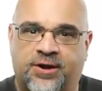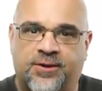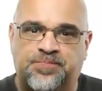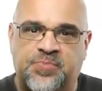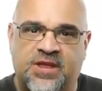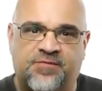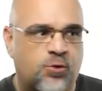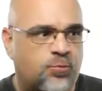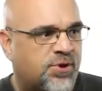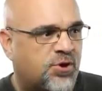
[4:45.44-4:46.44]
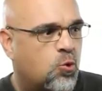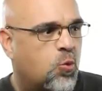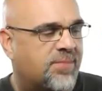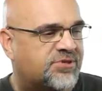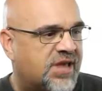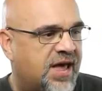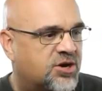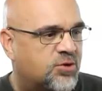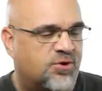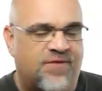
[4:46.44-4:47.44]
it. If you build a website or
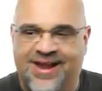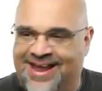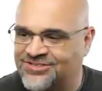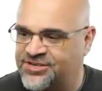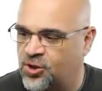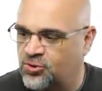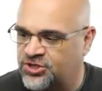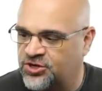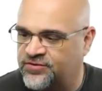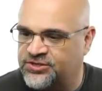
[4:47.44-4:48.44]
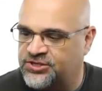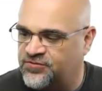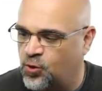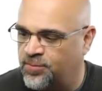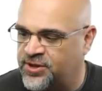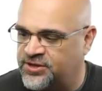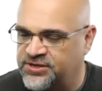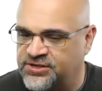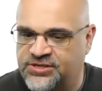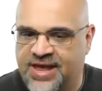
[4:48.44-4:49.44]
provide SEO services for a
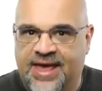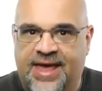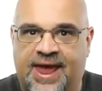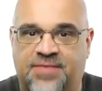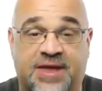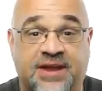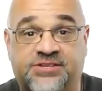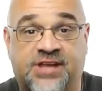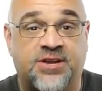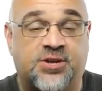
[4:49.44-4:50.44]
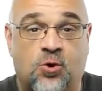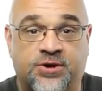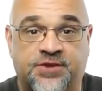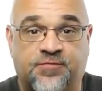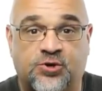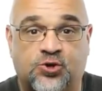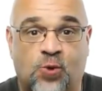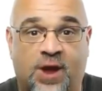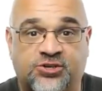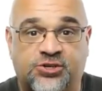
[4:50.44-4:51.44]
business and they decide to go a different
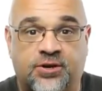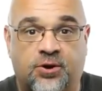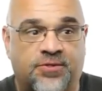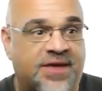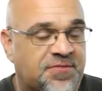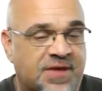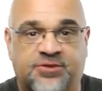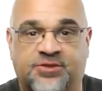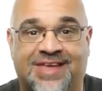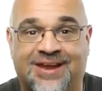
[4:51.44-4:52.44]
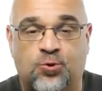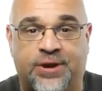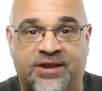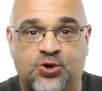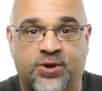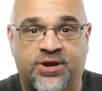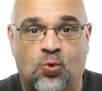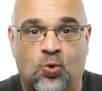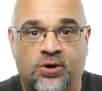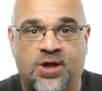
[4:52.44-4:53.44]
direction or they think that they don't need you
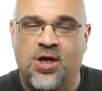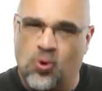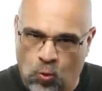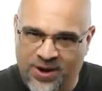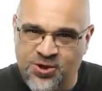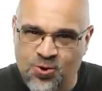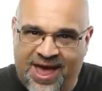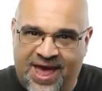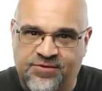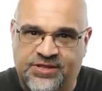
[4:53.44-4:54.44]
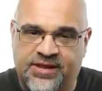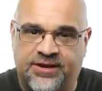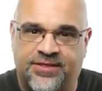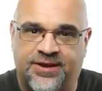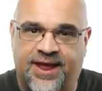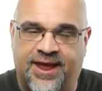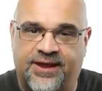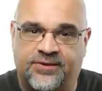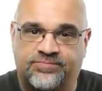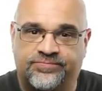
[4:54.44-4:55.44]
anymore, what do you have at the end of the day?